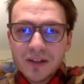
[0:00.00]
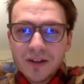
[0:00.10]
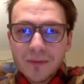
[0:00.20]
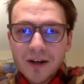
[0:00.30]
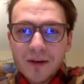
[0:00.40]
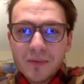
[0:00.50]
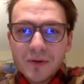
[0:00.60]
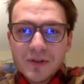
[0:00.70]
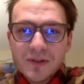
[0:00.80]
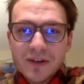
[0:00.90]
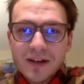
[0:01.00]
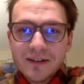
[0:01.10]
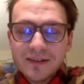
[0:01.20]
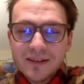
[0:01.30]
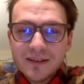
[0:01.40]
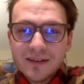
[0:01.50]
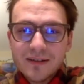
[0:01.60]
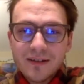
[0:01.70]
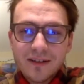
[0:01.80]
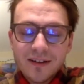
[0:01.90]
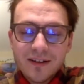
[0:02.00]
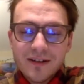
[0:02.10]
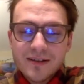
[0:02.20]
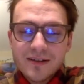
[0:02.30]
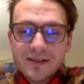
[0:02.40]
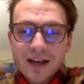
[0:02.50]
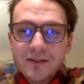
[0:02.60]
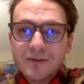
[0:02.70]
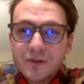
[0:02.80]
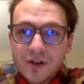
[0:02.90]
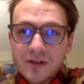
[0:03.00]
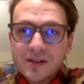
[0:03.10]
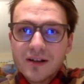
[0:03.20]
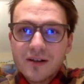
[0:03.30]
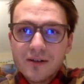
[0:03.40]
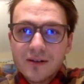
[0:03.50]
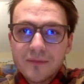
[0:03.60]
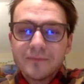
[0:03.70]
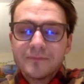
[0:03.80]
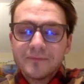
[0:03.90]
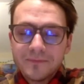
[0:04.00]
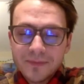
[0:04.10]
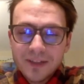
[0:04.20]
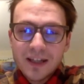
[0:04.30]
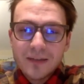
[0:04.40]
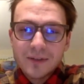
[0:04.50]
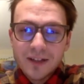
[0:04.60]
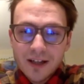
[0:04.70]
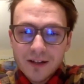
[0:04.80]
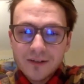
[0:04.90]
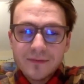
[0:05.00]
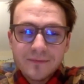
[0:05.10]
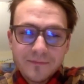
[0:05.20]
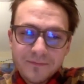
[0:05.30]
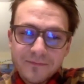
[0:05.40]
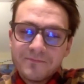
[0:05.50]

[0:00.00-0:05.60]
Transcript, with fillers: and picking up compost around the South New Jersey area, Camden County.